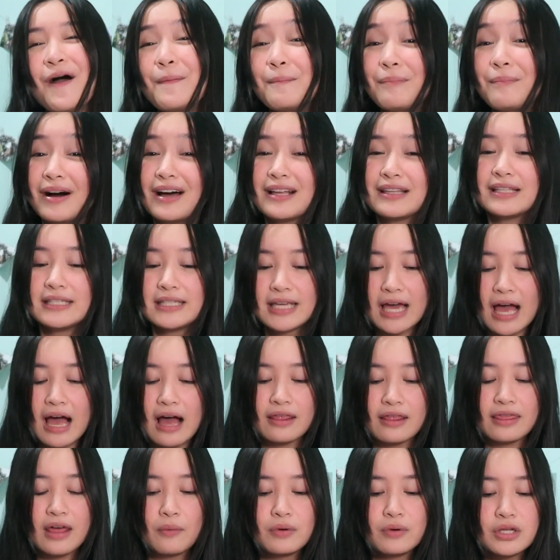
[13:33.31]
But yeah,
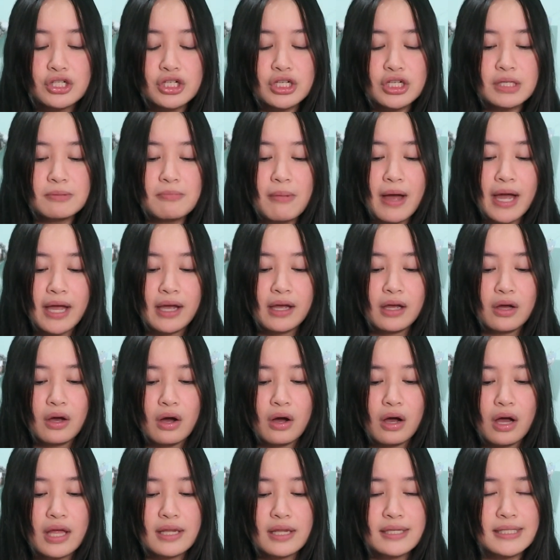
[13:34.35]
that was just my
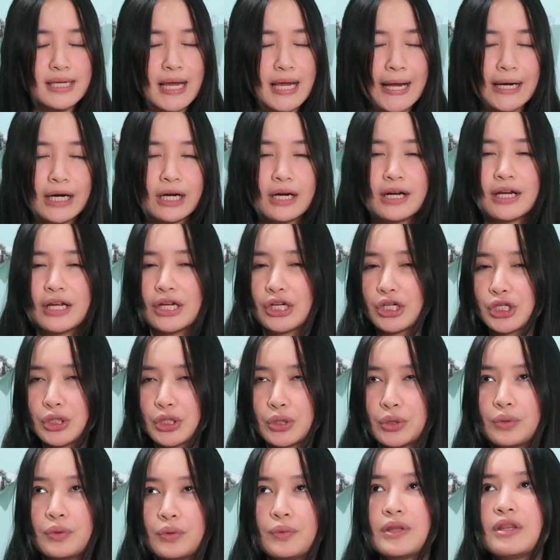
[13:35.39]
entire
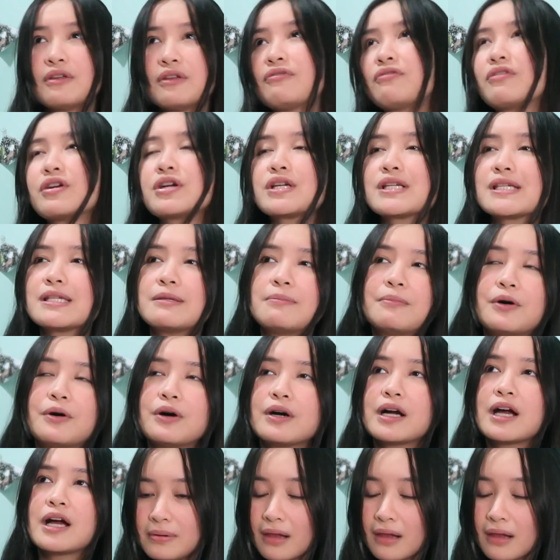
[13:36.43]
issue with the first book.